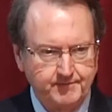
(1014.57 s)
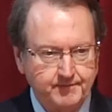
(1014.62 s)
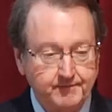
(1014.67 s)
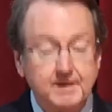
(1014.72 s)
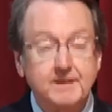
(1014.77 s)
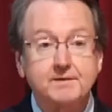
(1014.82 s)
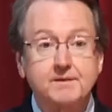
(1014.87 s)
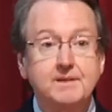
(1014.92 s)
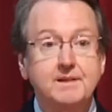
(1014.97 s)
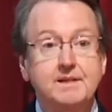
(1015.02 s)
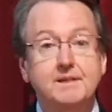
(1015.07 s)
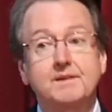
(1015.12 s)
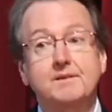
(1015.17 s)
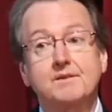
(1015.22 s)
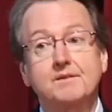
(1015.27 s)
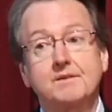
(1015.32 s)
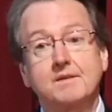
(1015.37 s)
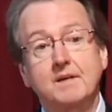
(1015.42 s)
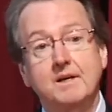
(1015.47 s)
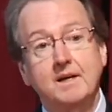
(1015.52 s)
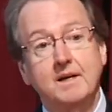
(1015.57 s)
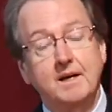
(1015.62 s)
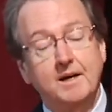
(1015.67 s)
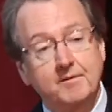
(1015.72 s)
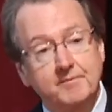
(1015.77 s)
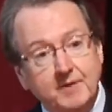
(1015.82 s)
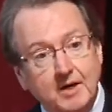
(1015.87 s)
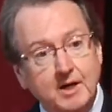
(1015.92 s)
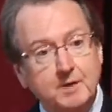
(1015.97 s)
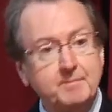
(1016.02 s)
This is a
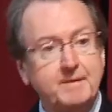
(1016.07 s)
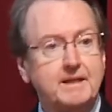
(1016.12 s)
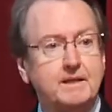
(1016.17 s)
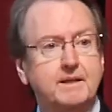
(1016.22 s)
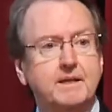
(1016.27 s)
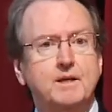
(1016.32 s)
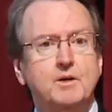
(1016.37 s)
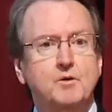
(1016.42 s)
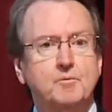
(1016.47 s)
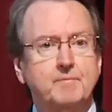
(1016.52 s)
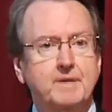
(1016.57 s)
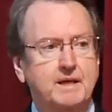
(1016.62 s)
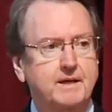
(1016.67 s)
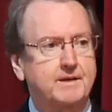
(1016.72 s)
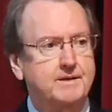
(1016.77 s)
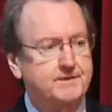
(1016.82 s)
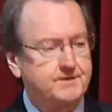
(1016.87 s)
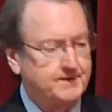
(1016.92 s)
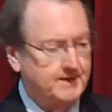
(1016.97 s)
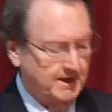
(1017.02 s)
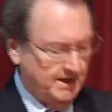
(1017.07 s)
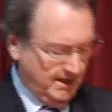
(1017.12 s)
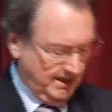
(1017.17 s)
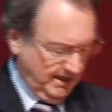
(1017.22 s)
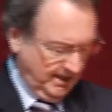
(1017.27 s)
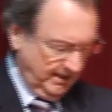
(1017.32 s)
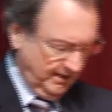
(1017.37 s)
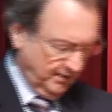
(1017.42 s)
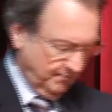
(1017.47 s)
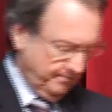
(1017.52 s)
very big deal because
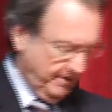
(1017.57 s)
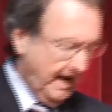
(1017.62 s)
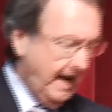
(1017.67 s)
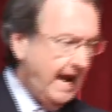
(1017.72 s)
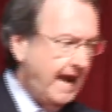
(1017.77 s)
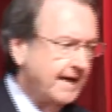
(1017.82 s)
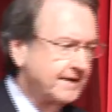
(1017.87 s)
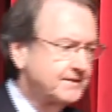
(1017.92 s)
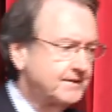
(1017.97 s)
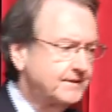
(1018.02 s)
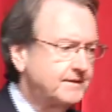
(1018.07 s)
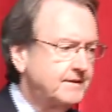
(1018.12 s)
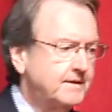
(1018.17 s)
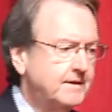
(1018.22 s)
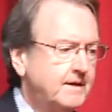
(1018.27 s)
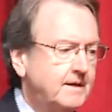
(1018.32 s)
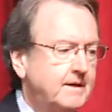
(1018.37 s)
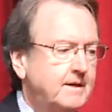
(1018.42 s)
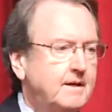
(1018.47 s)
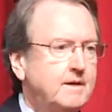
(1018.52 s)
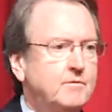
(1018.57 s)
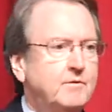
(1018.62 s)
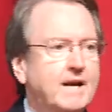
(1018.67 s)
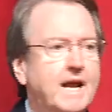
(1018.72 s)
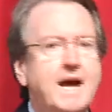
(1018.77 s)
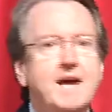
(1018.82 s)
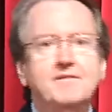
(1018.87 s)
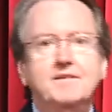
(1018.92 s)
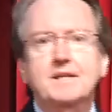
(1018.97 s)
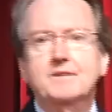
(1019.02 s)
in the past, when
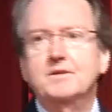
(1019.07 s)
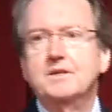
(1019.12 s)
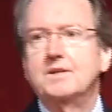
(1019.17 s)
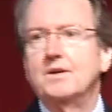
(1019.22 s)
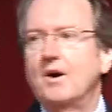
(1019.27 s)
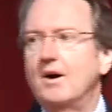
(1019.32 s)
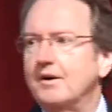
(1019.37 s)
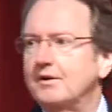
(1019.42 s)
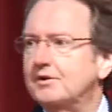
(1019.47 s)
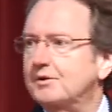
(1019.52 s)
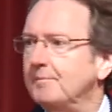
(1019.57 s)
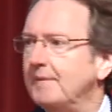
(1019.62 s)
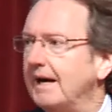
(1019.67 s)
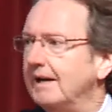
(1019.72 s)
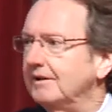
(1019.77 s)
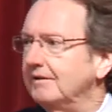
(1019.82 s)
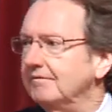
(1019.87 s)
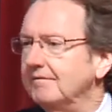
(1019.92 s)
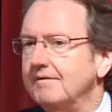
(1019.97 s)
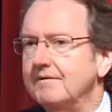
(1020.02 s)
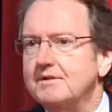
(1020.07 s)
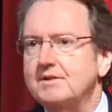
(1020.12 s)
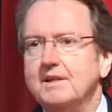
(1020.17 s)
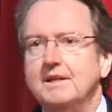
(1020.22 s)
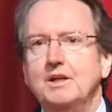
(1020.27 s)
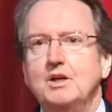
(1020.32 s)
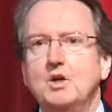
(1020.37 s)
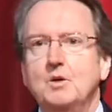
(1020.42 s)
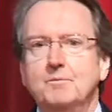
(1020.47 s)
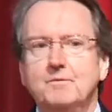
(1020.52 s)
I have given talks about
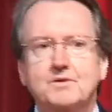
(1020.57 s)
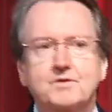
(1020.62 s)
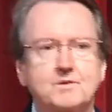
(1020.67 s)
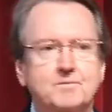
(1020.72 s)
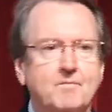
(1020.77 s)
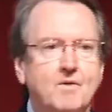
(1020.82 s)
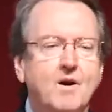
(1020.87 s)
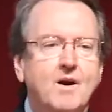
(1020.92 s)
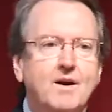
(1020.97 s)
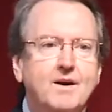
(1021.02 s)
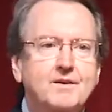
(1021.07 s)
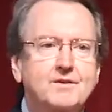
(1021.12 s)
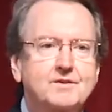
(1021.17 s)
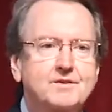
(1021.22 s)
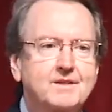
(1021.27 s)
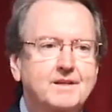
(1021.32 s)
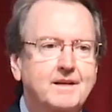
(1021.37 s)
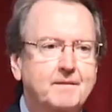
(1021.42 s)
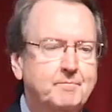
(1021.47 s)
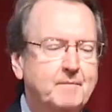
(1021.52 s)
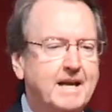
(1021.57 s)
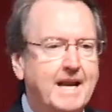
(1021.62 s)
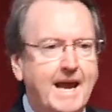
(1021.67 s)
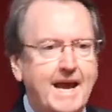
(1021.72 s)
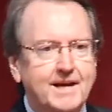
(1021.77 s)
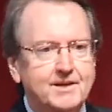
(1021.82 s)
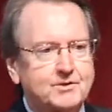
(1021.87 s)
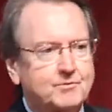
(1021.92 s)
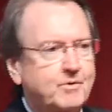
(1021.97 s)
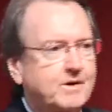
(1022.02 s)
sending humans to Mars and been
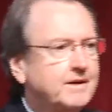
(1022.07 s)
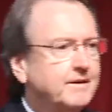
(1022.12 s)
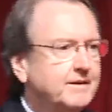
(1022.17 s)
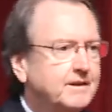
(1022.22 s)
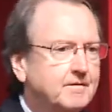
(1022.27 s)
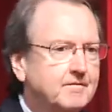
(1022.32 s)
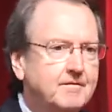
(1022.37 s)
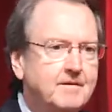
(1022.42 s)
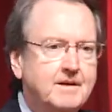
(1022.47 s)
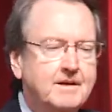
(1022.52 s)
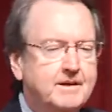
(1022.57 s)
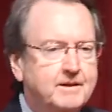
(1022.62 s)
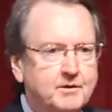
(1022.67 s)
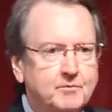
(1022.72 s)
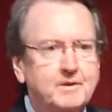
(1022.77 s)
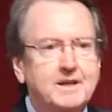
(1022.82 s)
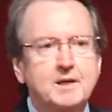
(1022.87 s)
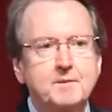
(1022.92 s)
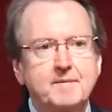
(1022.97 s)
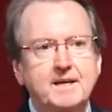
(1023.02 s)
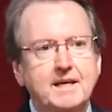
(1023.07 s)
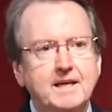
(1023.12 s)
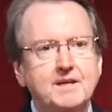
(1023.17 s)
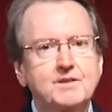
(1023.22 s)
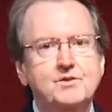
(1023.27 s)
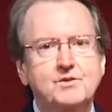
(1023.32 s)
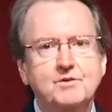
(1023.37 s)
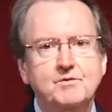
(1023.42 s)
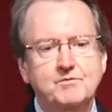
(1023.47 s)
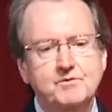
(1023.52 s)
asked what are the really big
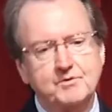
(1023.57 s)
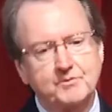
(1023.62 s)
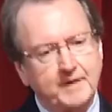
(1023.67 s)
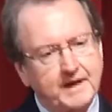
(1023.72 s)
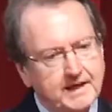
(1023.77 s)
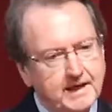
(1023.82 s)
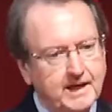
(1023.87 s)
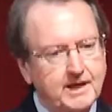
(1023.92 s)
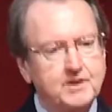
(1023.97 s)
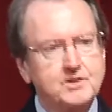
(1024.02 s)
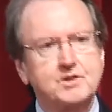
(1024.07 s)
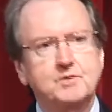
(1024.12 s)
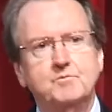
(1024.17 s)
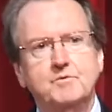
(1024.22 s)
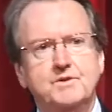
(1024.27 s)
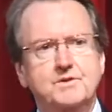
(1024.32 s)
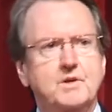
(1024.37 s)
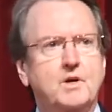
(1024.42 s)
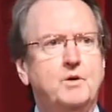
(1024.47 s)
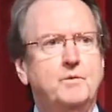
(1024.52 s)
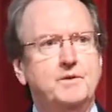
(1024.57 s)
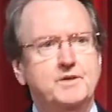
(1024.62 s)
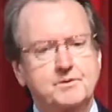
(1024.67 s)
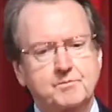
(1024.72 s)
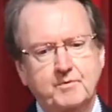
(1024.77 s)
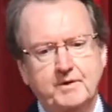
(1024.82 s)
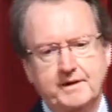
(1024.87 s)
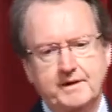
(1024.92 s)
issues, radiation was always one of